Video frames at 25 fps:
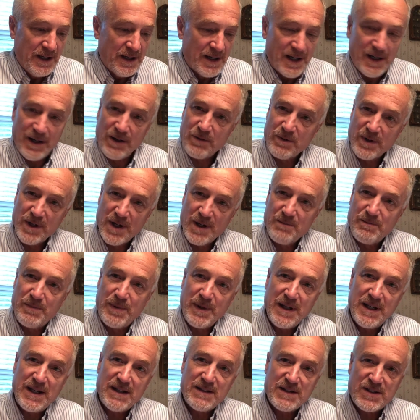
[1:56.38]
we're going to
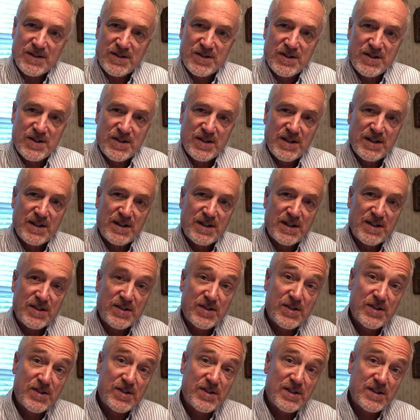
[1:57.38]
be in
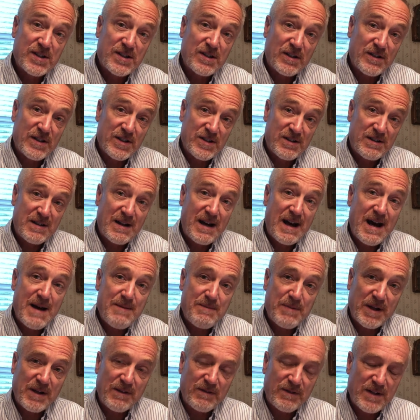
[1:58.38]
on this
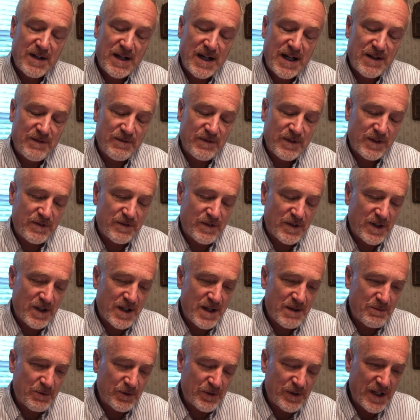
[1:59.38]
topic of conflict for a
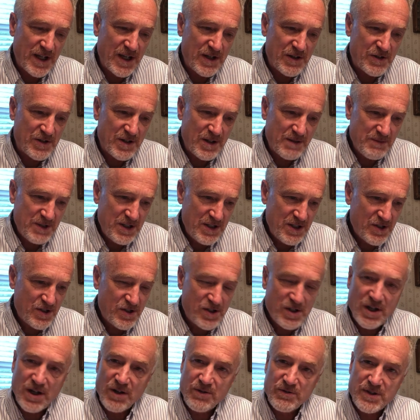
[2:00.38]
couple days. So let me just
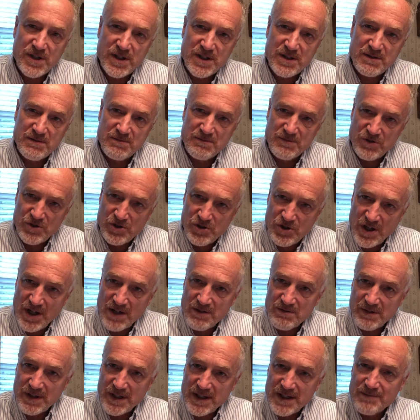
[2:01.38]
note that
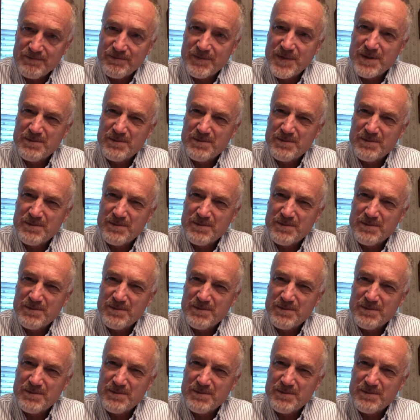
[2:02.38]
generally the